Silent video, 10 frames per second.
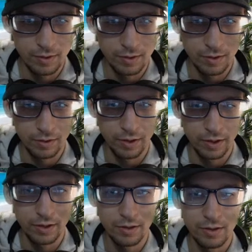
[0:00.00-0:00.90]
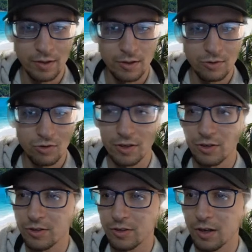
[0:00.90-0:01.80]
Okay, so at the
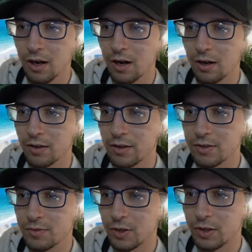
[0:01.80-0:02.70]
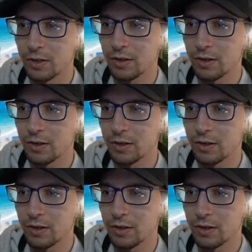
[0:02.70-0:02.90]
start, this one,